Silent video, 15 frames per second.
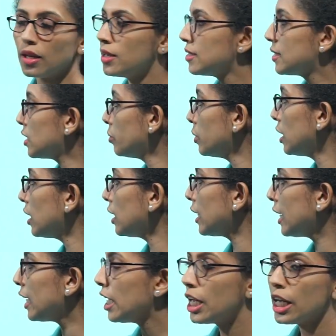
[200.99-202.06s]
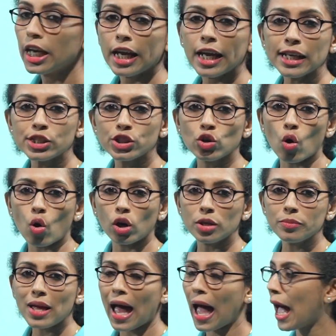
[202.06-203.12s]
Similarly, each
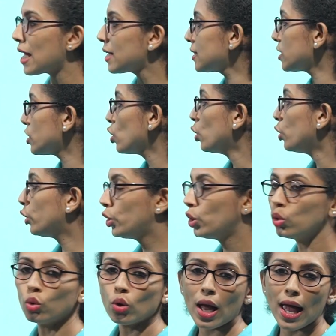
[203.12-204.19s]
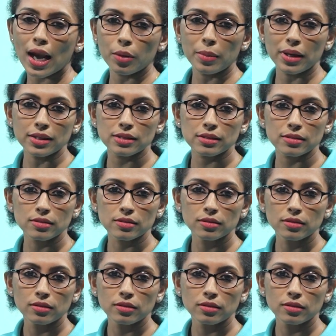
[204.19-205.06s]
column has 2 elements.